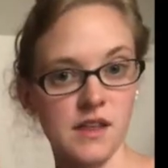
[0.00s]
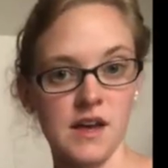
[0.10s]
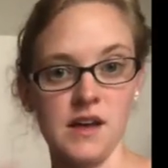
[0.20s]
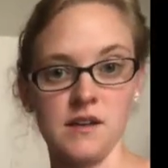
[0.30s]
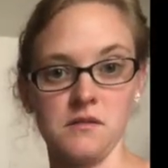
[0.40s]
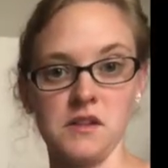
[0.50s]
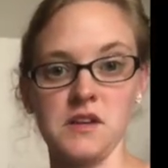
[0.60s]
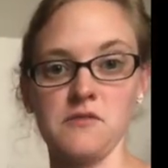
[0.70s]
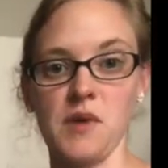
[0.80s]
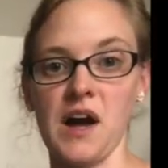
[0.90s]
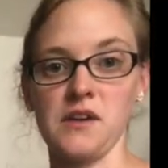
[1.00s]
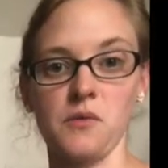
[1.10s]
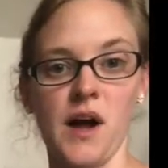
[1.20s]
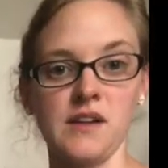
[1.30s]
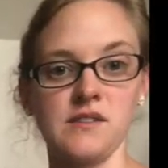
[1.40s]
They leave behind a
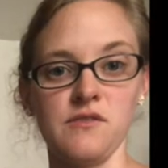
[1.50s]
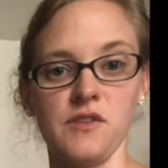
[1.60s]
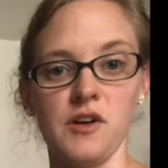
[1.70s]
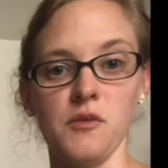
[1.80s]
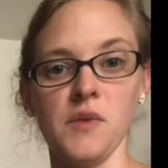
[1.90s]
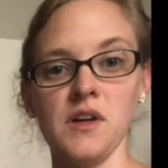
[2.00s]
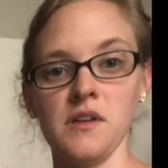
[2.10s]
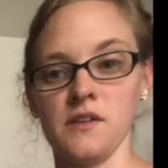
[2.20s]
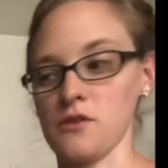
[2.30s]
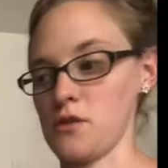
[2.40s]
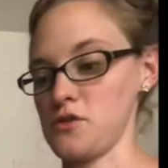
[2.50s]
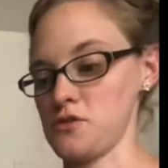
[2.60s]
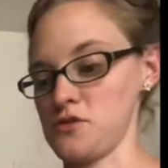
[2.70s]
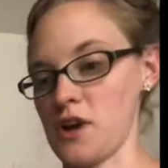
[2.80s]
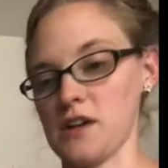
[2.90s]
waxy film. They're going to
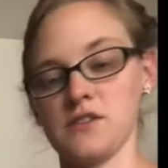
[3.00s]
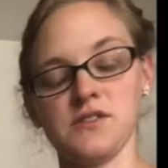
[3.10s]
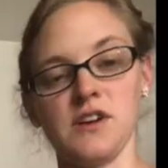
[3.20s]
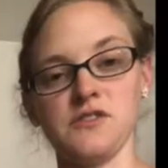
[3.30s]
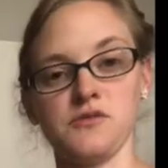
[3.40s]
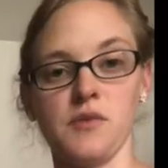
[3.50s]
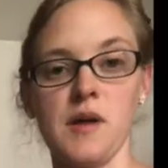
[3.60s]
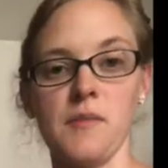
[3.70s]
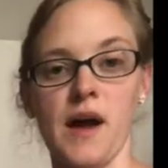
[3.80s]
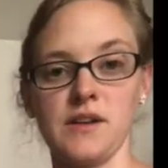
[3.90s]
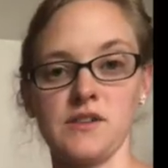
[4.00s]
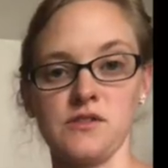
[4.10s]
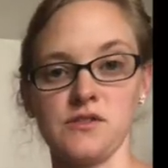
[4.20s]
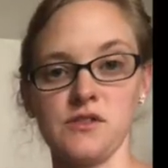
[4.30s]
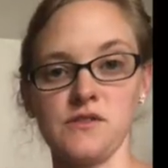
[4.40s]
attract dust right back to
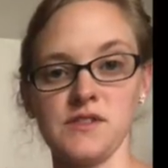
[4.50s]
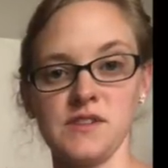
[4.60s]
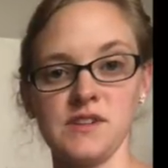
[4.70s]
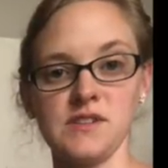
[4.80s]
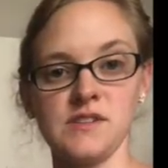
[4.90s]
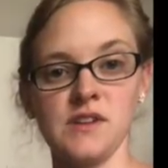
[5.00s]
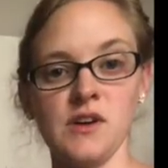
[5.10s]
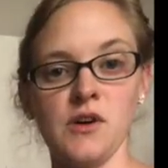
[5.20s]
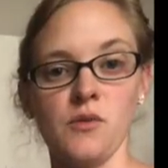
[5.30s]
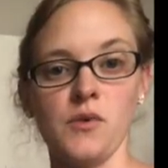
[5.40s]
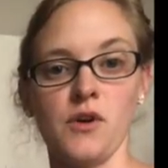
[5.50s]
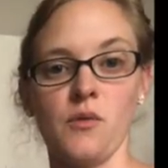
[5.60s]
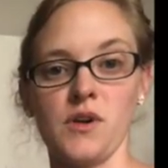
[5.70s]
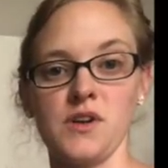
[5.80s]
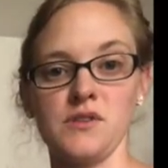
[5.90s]
your surfaces. We don't
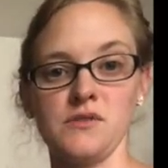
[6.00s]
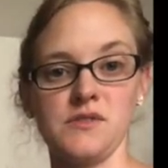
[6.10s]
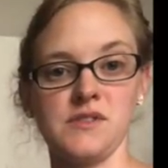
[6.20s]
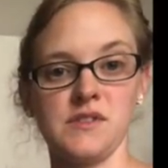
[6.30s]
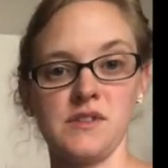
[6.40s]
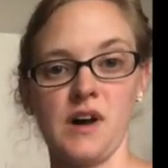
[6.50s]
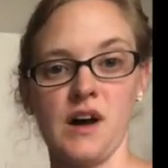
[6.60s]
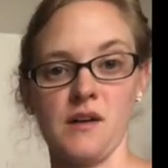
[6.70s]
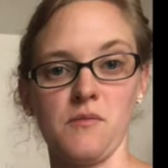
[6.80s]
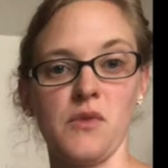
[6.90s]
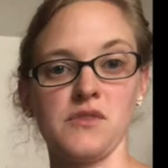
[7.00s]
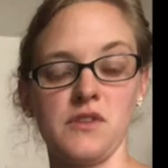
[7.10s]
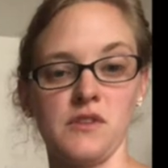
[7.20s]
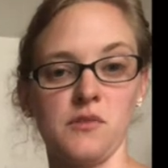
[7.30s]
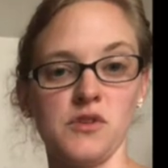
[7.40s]
want to use most
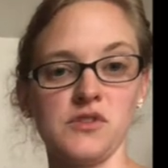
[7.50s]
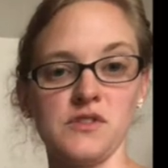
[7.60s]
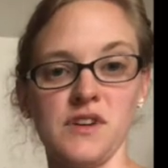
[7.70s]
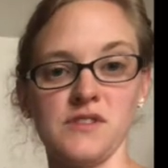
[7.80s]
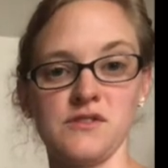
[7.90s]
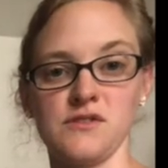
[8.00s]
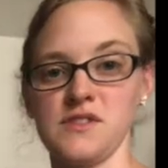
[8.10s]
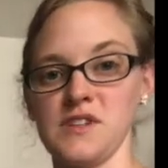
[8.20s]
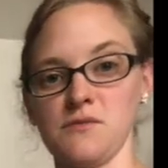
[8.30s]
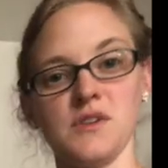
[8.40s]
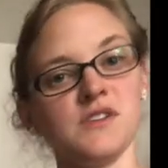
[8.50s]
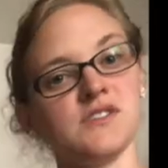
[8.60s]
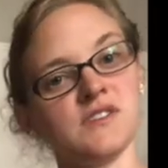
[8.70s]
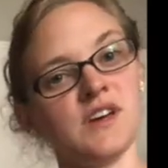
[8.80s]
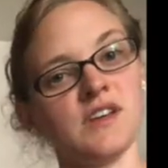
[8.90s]
of the commercial dusters. They really
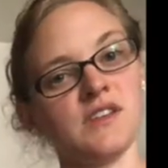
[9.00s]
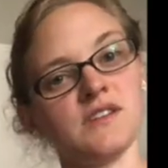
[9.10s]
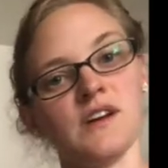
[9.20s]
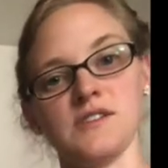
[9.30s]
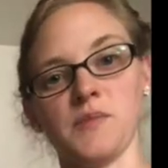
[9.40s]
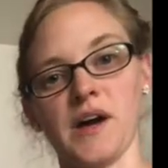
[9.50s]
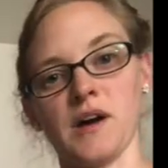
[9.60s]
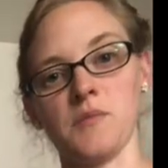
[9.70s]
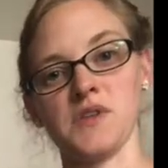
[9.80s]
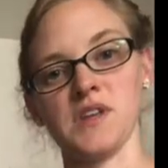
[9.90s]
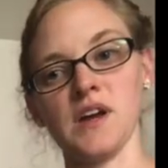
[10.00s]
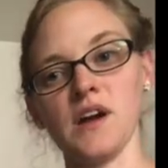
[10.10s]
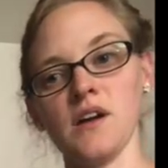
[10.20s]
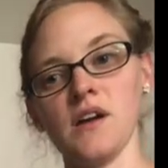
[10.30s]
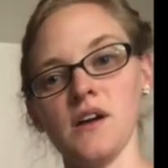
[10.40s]
just kick the dust back up in the
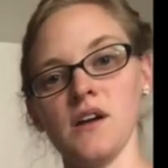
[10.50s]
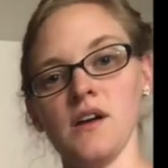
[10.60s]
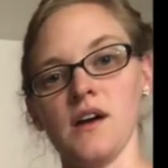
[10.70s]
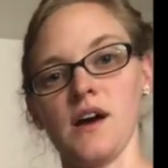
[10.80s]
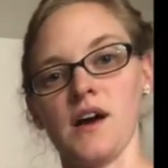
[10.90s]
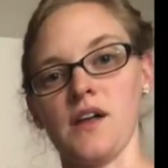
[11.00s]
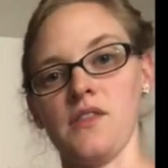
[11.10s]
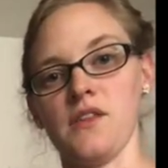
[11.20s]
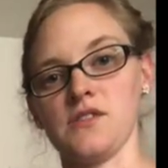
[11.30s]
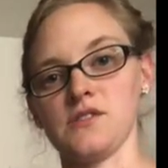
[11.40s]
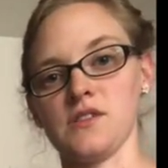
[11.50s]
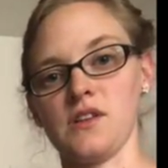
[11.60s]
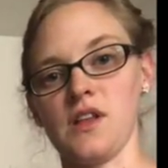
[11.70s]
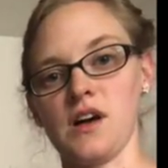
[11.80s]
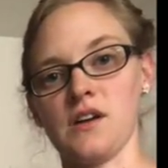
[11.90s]
air. And there's a
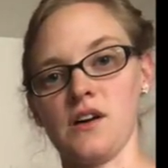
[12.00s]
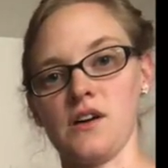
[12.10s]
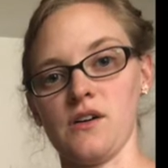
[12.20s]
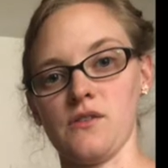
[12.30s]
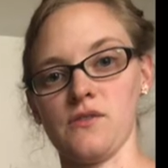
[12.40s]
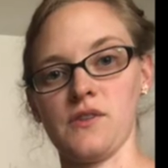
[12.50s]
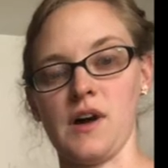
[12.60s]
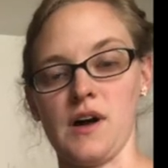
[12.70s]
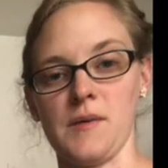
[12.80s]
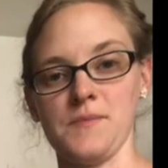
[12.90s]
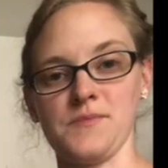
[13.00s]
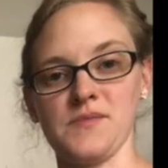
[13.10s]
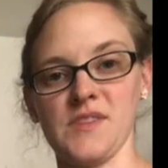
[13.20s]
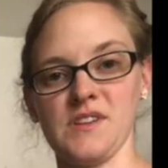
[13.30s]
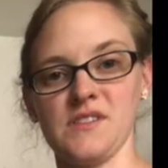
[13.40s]
lot of
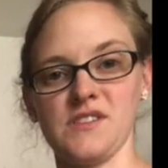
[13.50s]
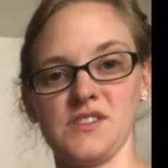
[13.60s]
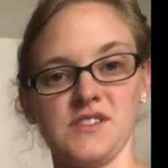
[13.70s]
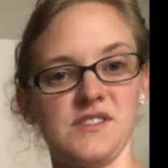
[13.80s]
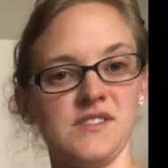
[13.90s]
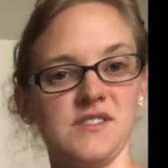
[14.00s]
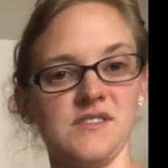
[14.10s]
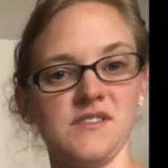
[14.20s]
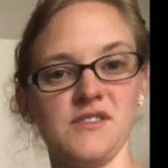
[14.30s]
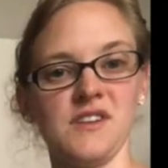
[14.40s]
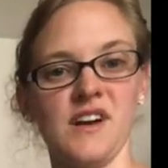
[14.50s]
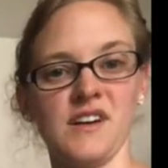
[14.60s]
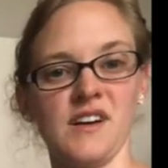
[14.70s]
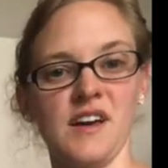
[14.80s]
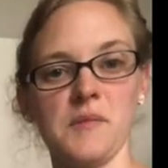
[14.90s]
just
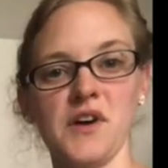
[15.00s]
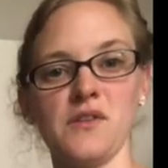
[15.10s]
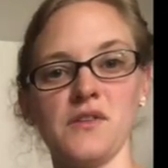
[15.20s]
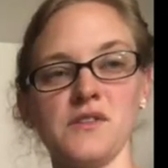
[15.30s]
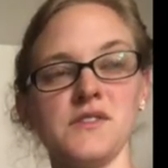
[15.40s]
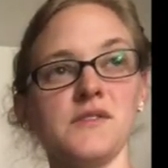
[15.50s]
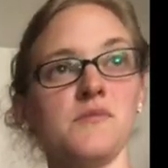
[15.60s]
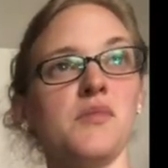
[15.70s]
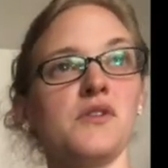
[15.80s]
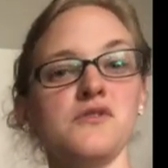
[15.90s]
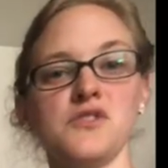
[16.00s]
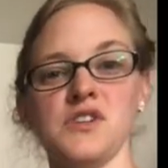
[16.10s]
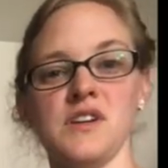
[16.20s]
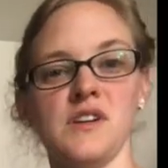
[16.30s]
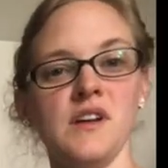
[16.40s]
yuck chemicals,
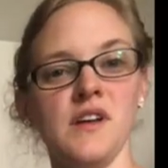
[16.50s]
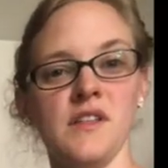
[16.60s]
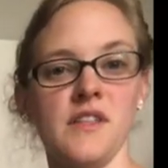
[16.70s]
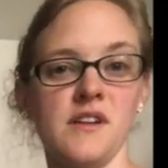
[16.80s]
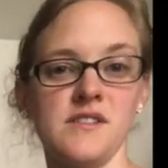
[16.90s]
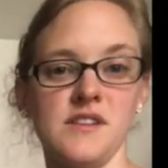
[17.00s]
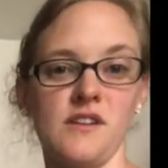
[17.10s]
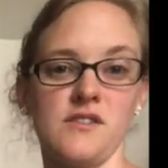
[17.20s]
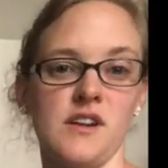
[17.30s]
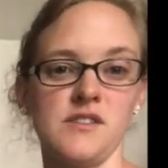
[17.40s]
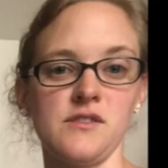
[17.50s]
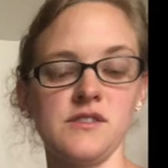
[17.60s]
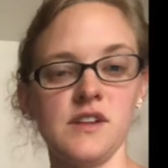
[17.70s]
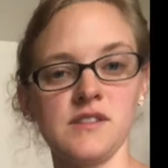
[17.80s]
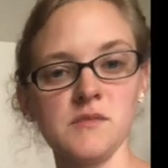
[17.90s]
pollution that is in our dust. So
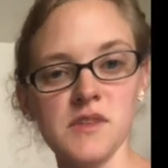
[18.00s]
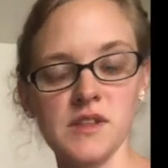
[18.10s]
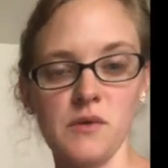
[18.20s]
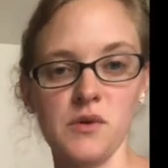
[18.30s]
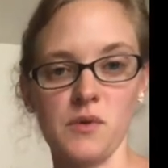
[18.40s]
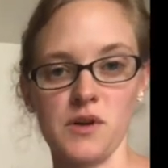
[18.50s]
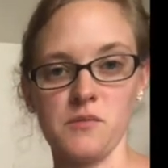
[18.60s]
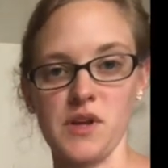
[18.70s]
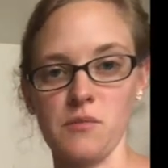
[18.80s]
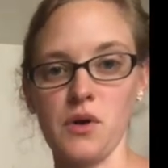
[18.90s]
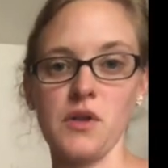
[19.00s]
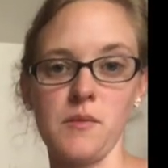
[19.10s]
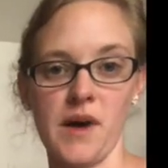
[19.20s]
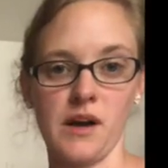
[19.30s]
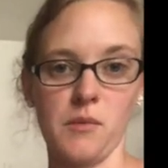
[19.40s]
it's not something that we want to be
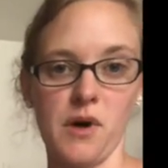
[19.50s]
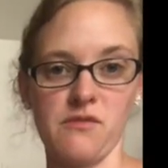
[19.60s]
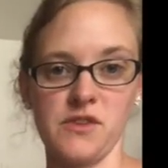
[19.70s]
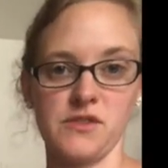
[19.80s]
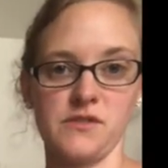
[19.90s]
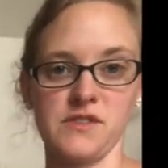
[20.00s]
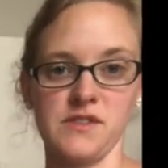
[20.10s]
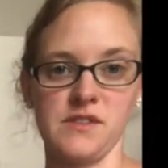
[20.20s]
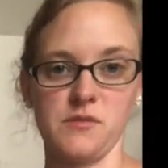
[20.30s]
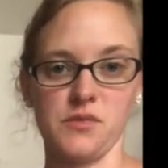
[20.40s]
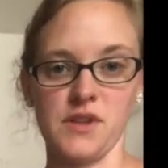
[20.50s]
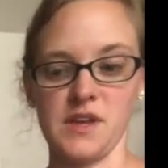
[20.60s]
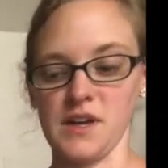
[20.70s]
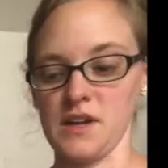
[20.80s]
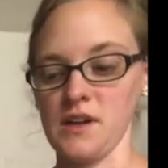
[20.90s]
pulling back up off the surfaces and
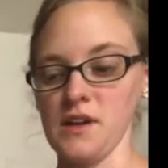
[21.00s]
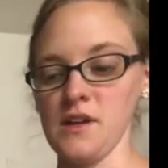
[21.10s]
breathing in.